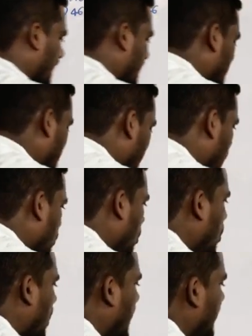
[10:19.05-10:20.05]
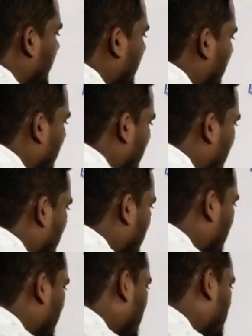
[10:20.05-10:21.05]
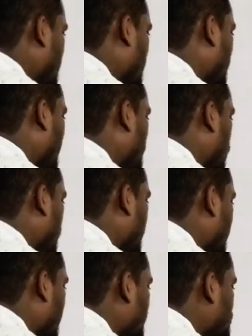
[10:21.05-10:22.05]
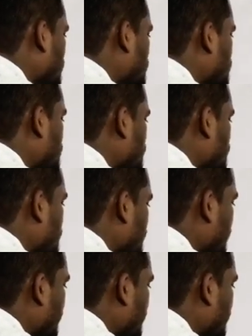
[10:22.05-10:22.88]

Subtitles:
undergo again the mitotic divisions.